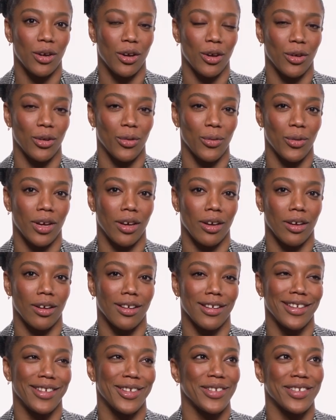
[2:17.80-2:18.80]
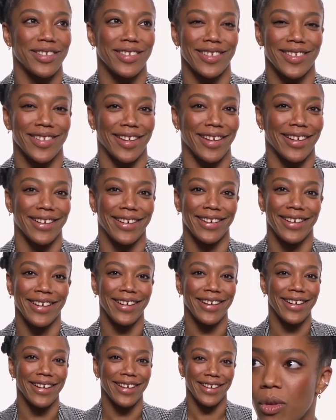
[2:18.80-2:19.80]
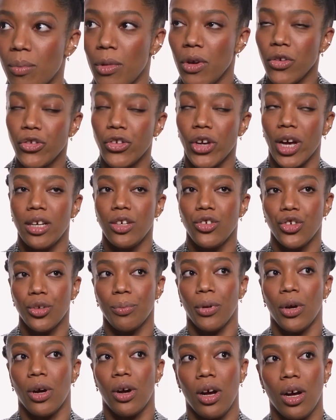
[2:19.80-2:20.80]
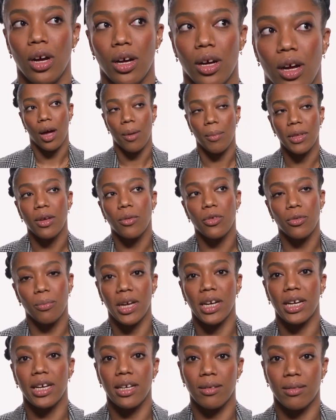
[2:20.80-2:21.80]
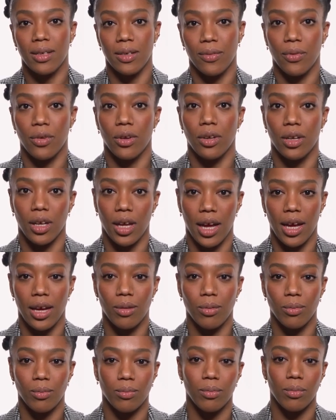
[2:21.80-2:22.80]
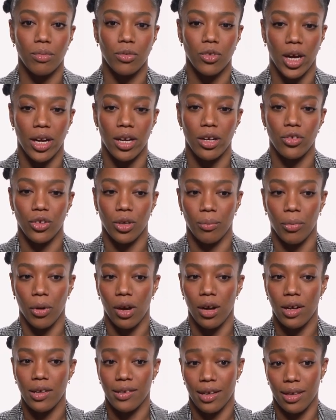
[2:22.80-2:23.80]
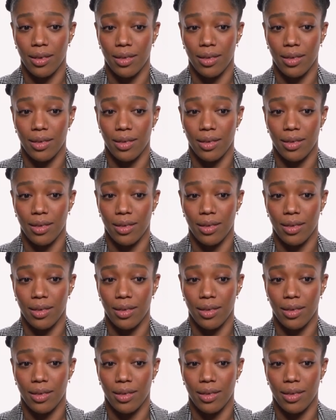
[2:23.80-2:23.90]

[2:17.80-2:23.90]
in her career. The most challenging part, I mean, there was many different like challenging parts.